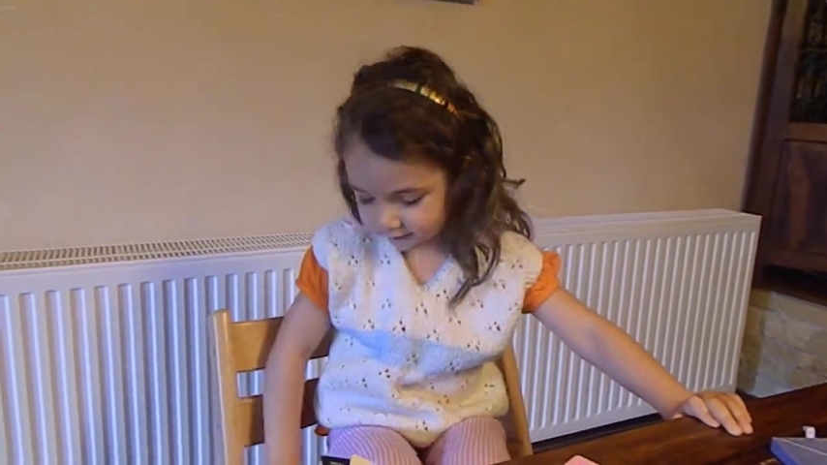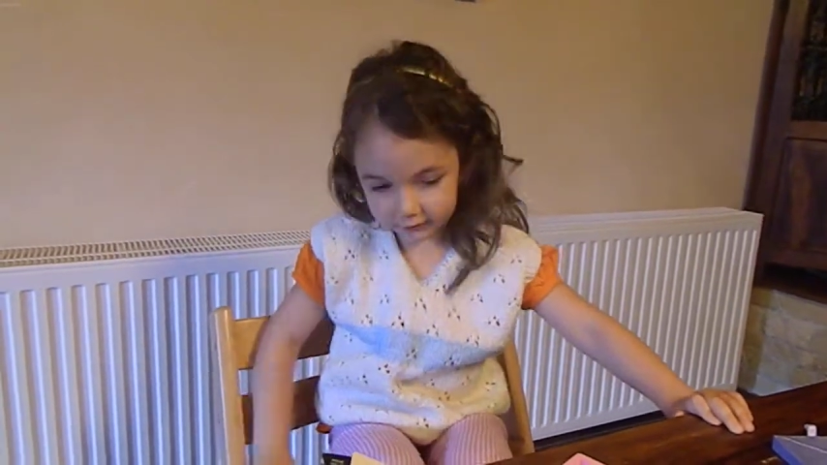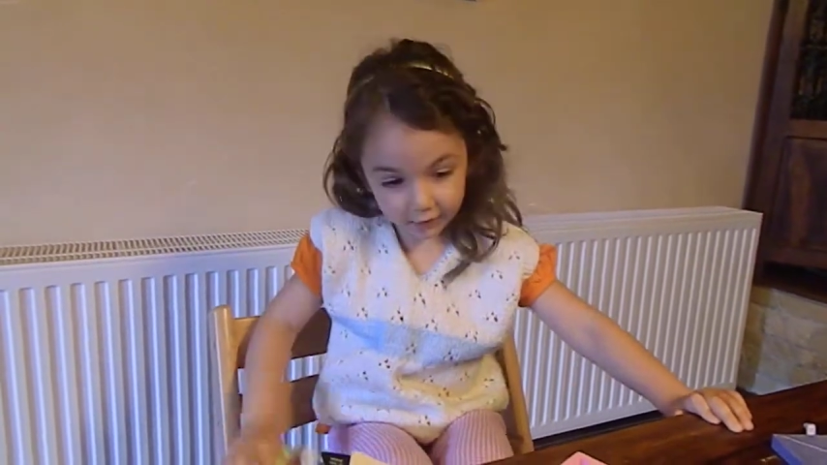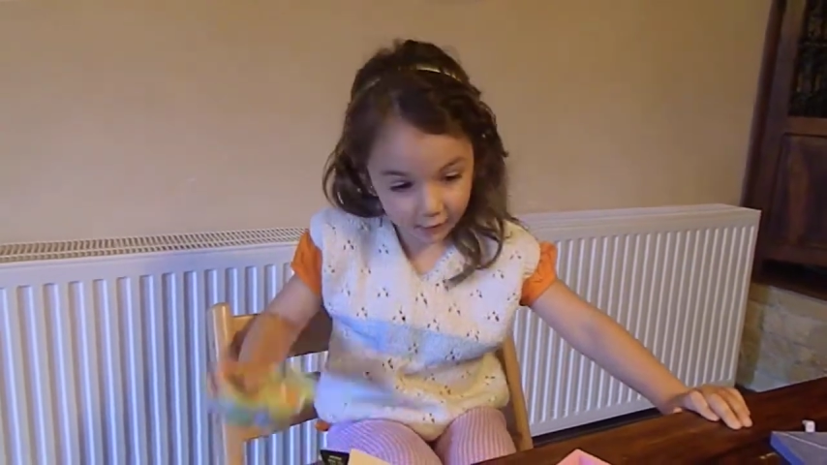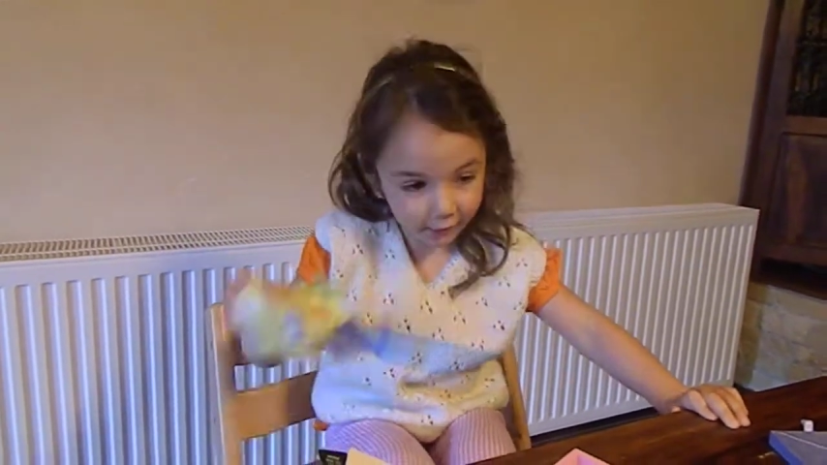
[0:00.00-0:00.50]

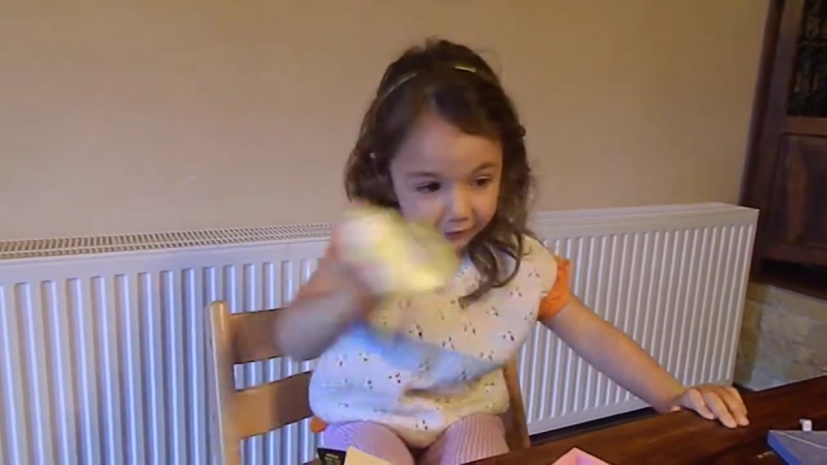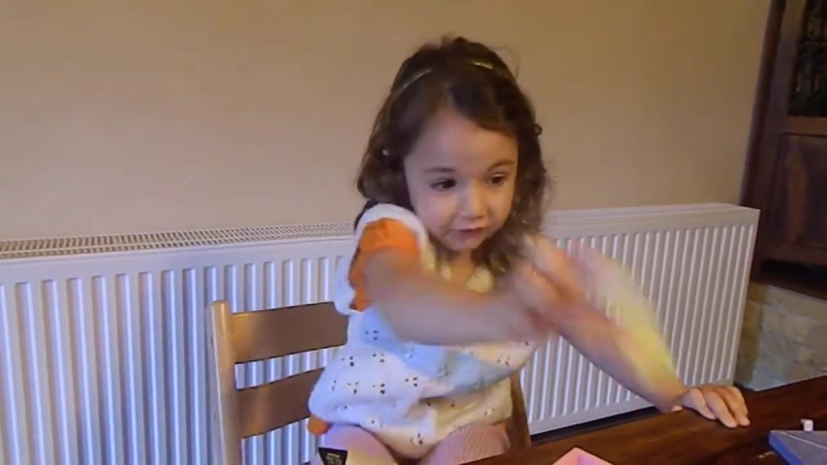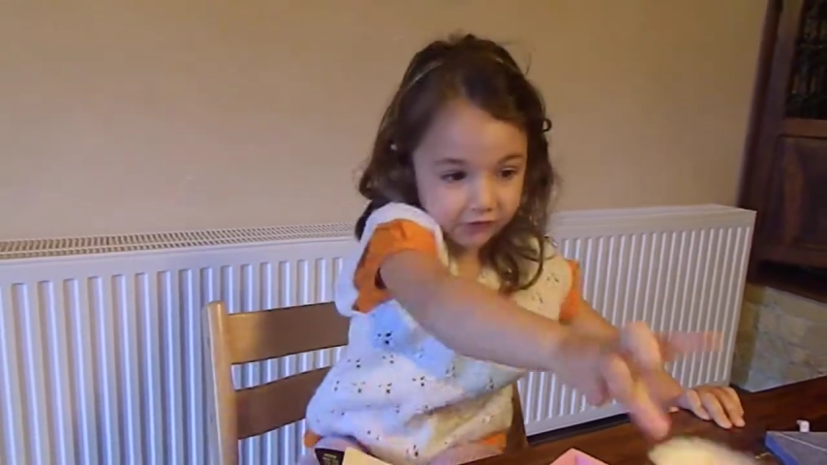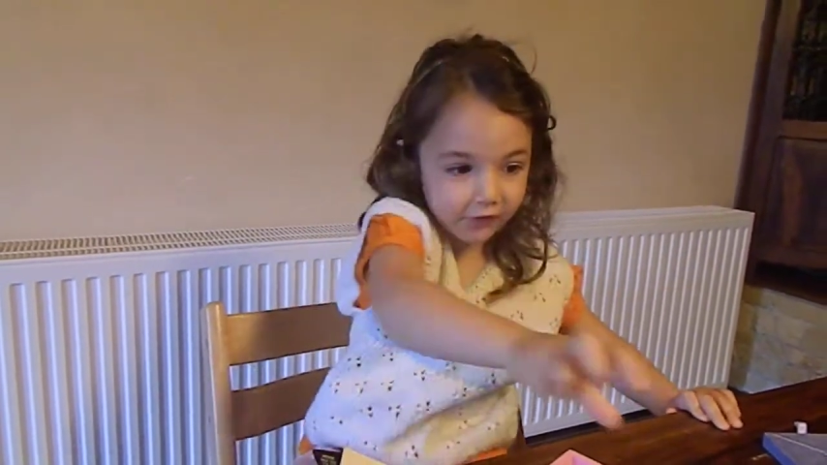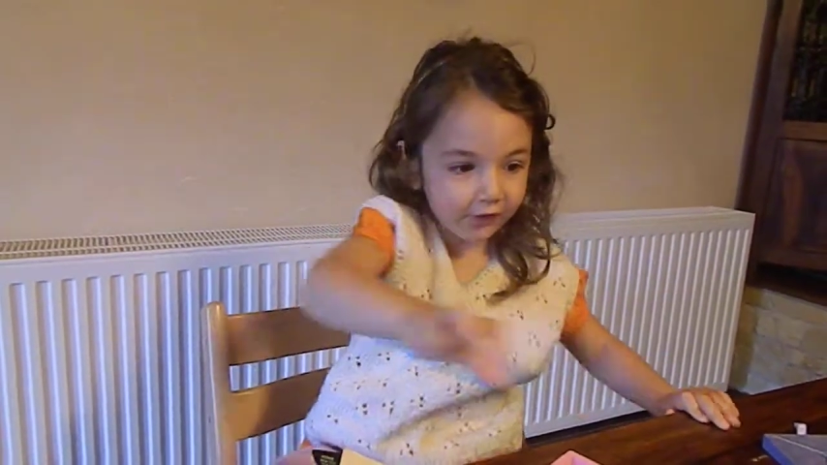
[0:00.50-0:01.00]
Yeah,
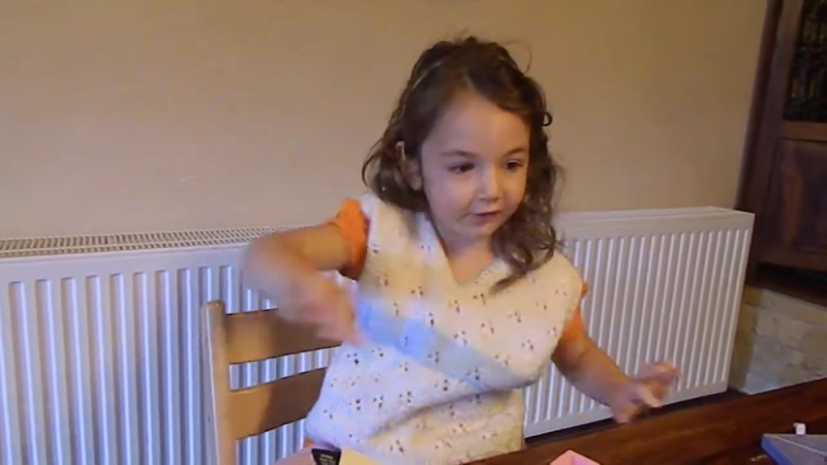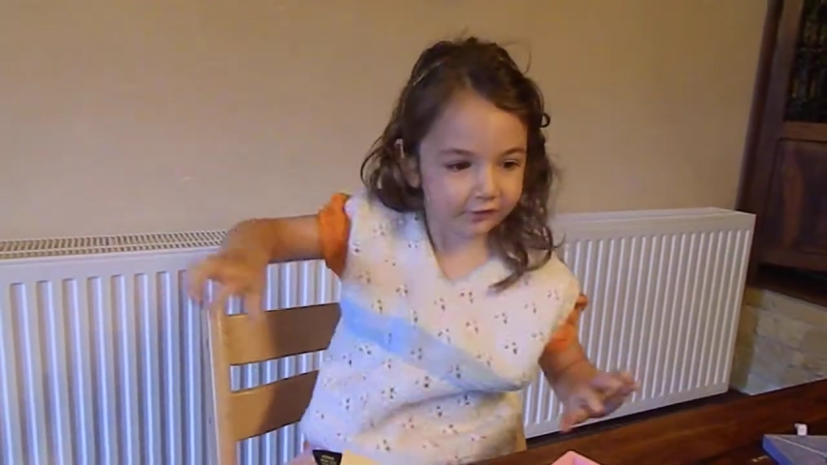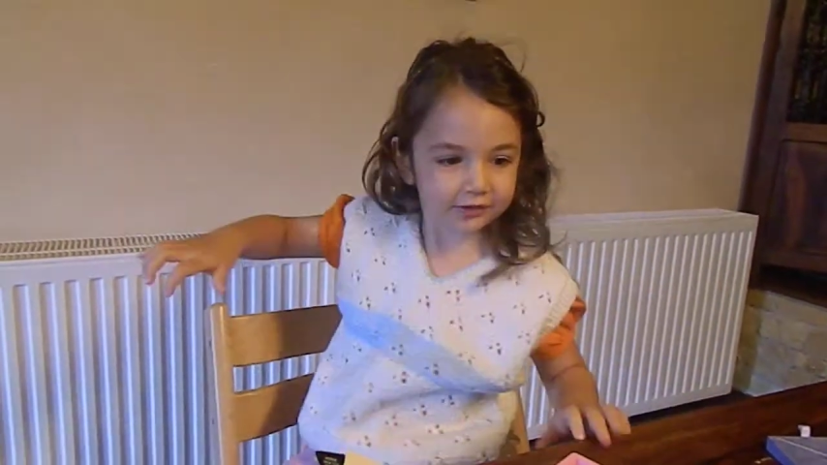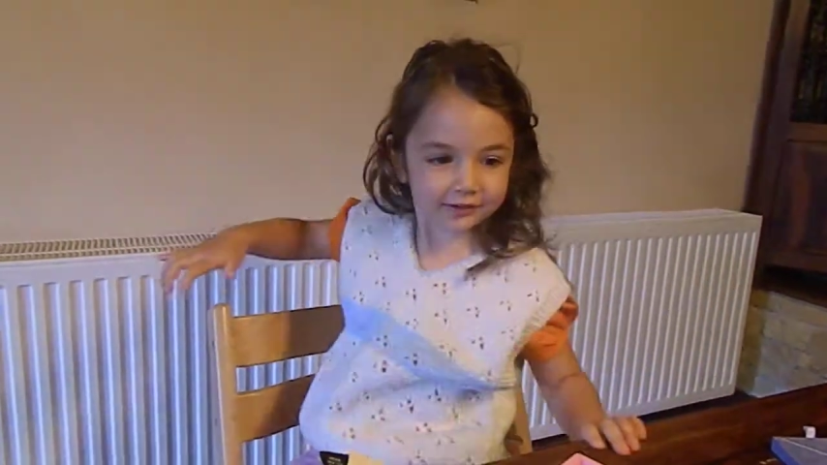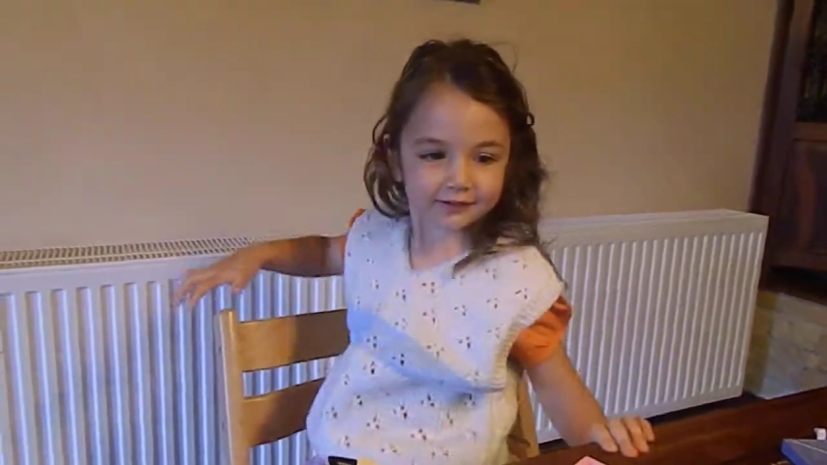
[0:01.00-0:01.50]
of
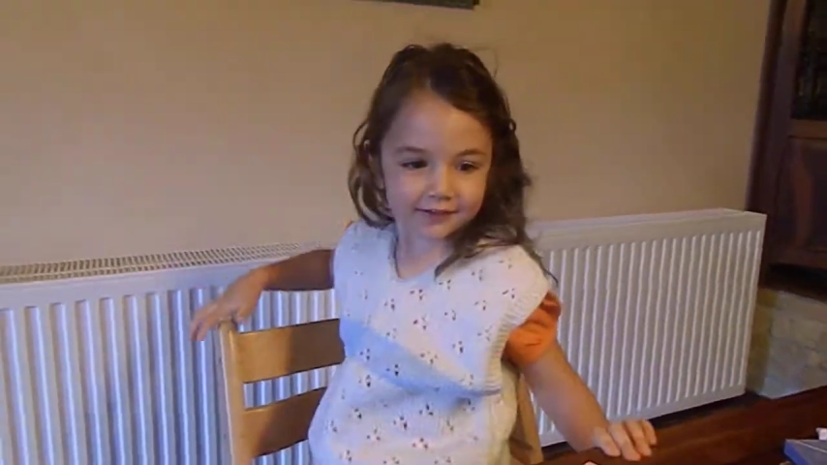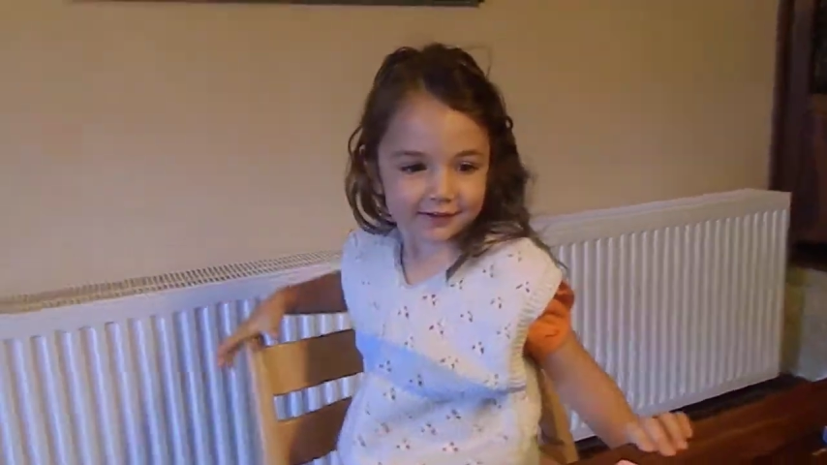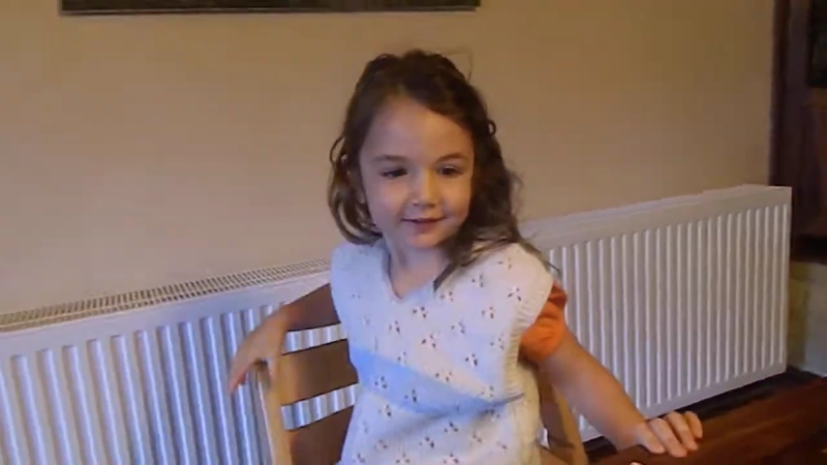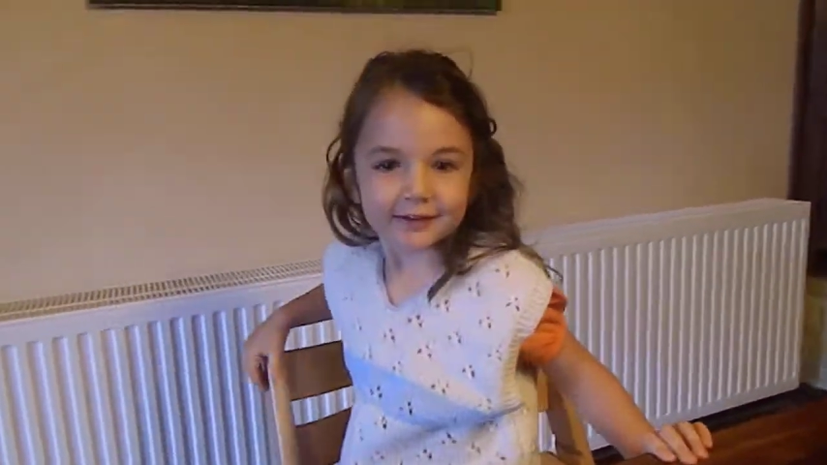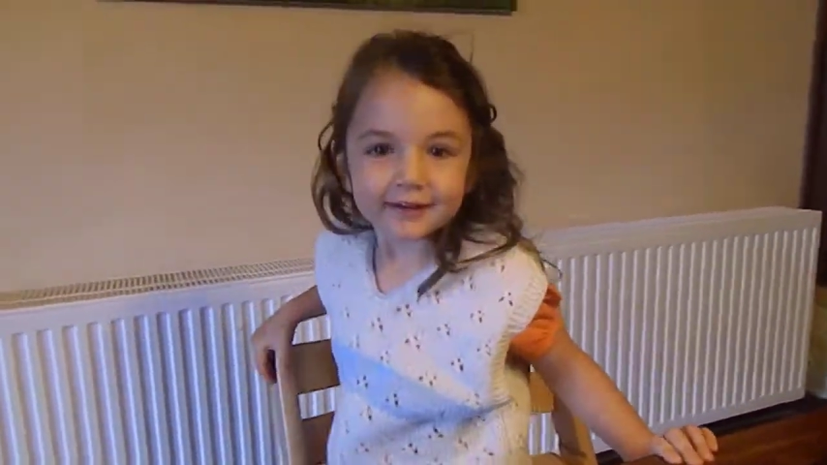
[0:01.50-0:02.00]
course.
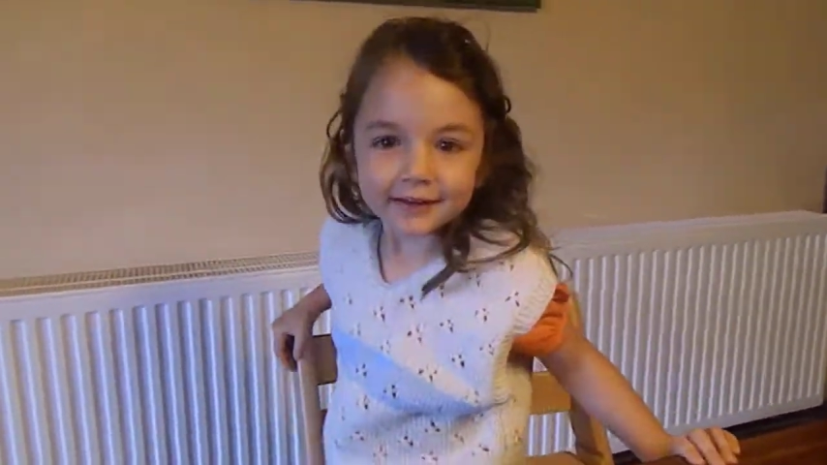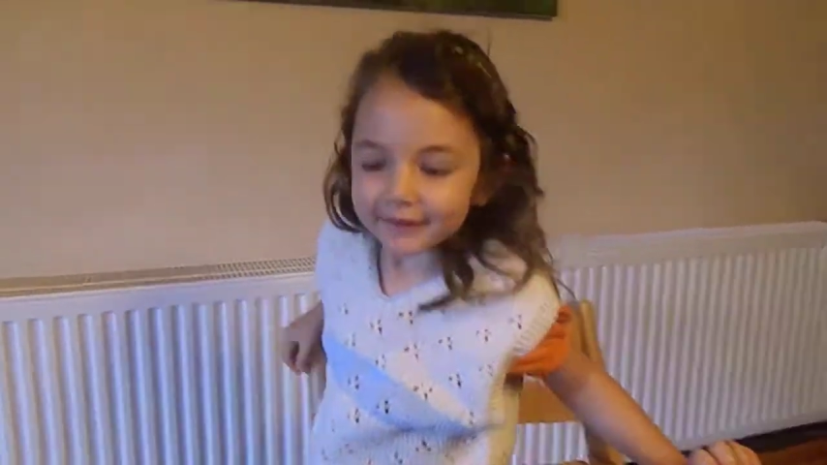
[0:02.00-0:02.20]
Okay.